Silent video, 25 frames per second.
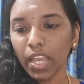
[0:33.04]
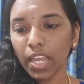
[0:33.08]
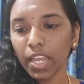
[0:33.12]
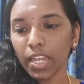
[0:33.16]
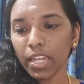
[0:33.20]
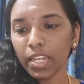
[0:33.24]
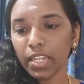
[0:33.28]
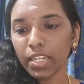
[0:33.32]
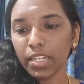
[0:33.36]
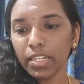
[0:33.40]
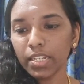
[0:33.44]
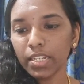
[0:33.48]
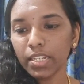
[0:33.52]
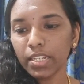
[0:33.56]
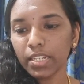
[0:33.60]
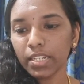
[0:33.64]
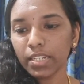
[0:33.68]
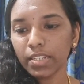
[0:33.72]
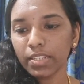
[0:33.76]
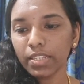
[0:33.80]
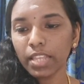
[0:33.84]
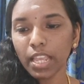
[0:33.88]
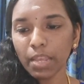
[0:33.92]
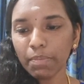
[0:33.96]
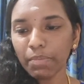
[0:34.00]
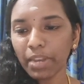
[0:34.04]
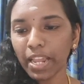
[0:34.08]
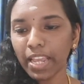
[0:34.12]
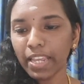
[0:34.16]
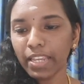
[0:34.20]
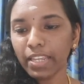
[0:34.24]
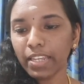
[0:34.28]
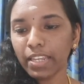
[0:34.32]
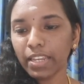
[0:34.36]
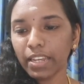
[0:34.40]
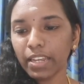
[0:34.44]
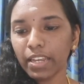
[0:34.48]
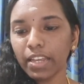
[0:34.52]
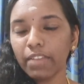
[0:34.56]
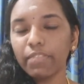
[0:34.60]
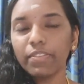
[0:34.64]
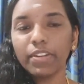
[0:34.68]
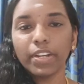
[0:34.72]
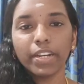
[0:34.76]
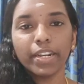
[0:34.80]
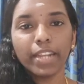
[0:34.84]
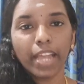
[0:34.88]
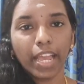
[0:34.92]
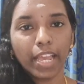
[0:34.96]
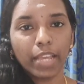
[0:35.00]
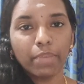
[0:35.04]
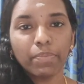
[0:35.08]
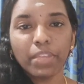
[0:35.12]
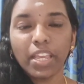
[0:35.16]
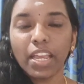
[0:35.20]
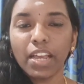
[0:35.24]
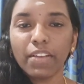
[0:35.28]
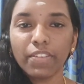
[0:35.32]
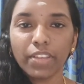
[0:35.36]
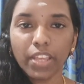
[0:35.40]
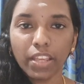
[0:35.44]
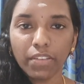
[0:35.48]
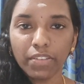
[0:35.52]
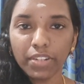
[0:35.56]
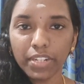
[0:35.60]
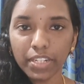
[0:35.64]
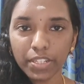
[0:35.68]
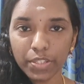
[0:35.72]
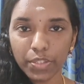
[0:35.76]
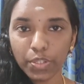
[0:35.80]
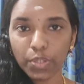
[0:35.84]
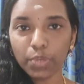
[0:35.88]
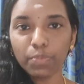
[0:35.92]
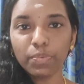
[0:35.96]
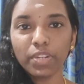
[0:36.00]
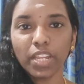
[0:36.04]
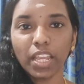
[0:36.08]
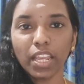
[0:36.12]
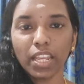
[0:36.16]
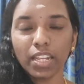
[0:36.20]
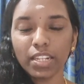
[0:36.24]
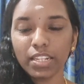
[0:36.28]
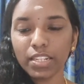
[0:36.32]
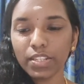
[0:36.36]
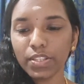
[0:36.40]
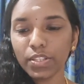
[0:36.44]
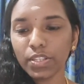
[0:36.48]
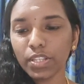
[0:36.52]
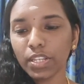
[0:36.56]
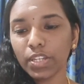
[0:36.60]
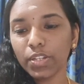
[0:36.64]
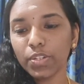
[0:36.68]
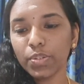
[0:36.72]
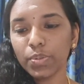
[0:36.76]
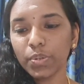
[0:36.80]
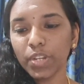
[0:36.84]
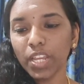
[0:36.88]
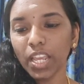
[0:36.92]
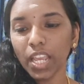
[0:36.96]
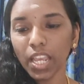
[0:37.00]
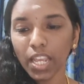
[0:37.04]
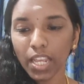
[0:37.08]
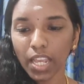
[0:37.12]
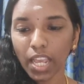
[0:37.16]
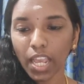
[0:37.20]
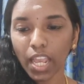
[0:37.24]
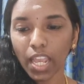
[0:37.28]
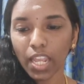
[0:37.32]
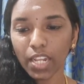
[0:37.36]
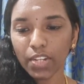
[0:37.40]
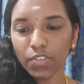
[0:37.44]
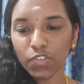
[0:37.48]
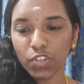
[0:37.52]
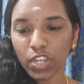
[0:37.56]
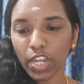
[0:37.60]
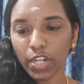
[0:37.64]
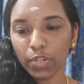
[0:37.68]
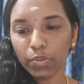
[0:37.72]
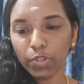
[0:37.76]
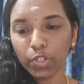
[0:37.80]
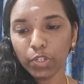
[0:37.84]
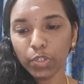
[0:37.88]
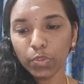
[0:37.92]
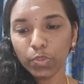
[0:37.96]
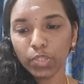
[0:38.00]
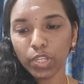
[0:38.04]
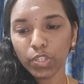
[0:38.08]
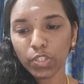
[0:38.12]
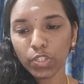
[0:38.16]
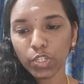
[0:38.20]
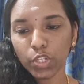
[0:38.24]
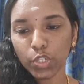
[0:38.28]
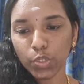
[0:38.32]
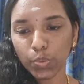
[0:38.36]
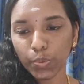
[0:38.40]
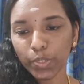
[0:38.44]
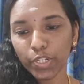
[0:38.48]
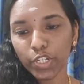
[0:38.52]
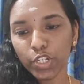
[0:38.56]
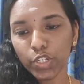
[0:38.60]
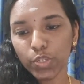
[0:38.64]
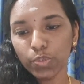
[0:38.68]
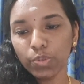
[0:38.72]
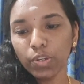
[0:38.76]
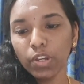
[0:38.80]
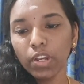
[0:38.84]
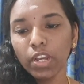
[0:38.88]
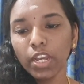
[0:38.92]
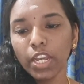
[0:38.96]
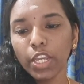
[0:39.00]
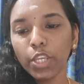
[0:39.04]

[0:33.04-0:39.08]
And same like every time we have given assumed date is today 8 January 2022.